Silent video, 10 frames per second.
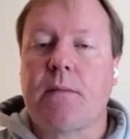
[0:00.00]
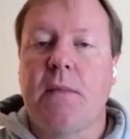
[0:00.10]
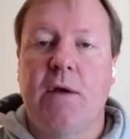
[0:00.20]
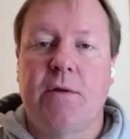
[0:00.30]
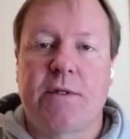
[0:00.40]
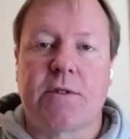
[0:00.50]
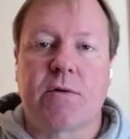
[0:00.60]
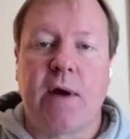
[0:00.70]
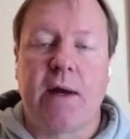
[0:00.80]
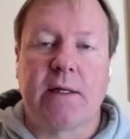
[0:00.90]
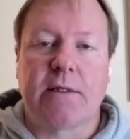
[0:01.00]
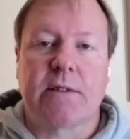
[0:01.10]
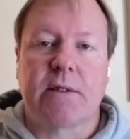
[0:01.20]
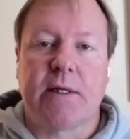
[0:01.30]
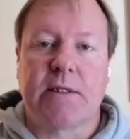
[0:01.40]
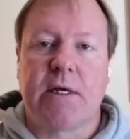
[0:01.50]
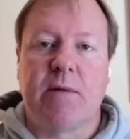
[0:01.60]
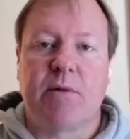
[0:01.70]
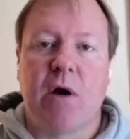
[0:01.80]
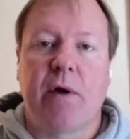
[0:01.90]
you know, this is great. Let's
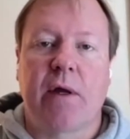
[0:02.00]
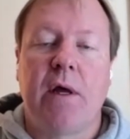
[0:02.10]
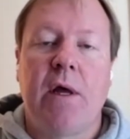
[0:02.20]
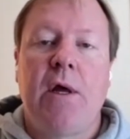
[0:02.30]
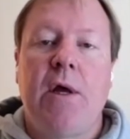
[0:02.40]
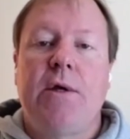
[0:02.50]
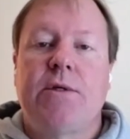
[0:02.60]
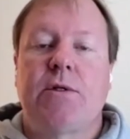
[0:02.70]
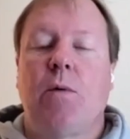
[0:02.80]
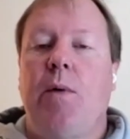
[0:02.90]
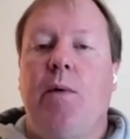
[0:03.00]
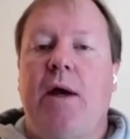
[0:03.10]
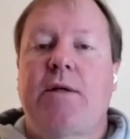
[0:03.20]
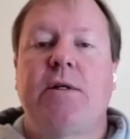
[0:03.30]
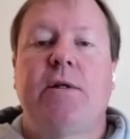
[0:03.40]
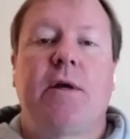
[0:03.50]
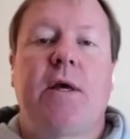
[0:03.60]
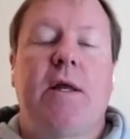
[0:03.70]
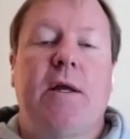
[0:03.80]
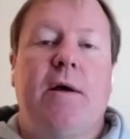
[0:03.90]
keep going. So we were actually
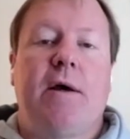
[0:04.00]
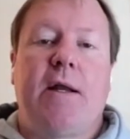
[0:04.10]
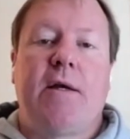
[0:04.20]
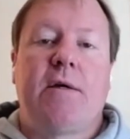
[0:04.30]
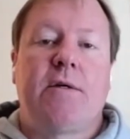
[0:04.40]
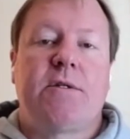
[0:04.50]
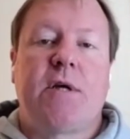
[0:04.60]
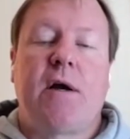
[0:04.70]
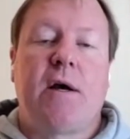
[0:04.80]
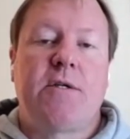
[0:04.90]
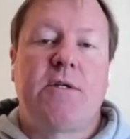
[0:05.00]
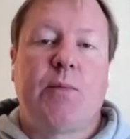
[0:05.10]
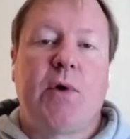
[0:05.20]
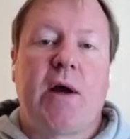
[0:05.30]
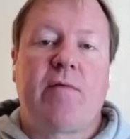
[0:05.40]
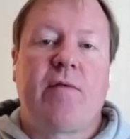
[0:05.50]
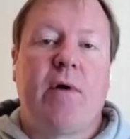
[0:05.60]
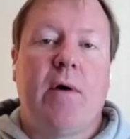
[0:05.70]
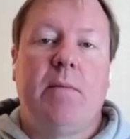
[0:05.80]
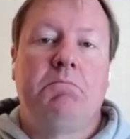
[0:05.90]
looking at a Shanghai shipwreck
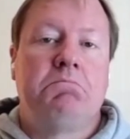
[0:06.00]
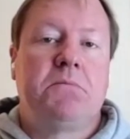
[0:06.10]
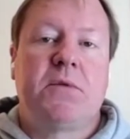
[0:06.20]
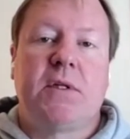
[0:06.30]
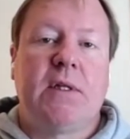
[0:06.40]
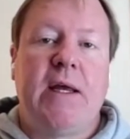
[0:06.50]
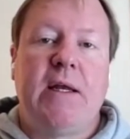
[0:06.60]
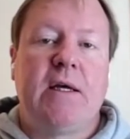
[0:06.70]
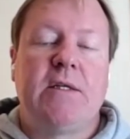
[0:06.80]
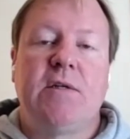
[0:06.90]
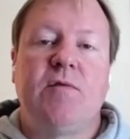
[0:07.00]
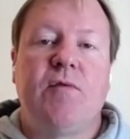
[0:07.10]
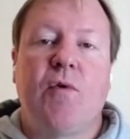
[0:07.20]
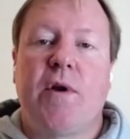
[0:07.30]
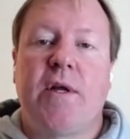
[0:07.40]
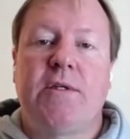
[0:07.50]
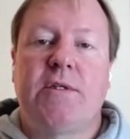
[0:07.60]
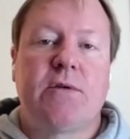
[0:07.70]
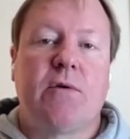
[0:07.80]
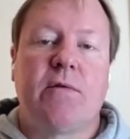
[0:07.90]
from the late 1940s,
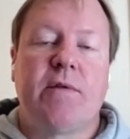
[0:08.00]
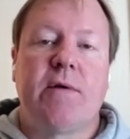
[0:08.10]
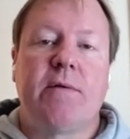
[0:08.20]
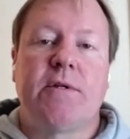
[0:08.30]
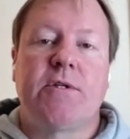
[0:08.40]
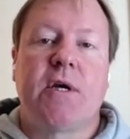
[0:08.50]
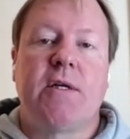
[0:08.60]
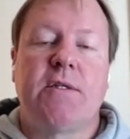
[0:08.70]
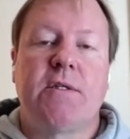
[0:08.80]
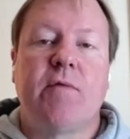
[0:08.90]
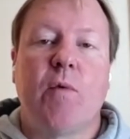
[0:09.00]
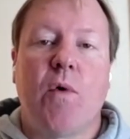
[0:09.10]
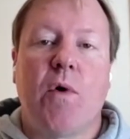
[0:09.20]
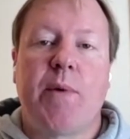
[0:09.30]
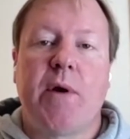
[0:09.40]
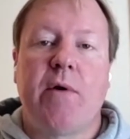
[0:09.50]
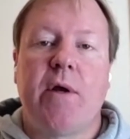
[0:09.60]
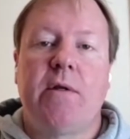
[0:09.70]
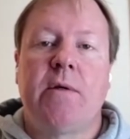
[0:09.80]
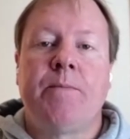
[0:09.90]
sort of the Chinese Civil War
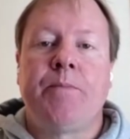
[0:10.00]
period.